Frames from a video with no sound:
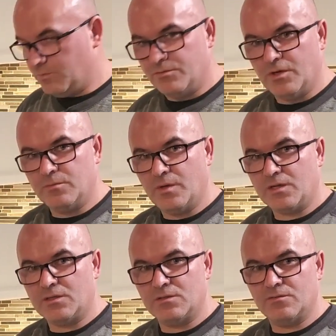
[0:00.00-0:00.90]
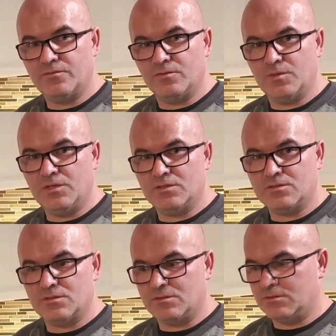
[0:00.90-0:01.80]
we'll be right back in a few
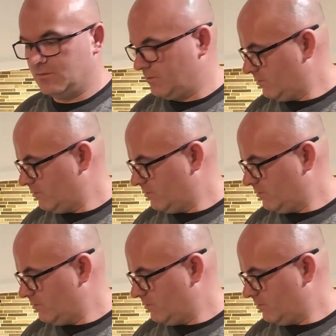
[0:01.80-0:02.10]
minutes and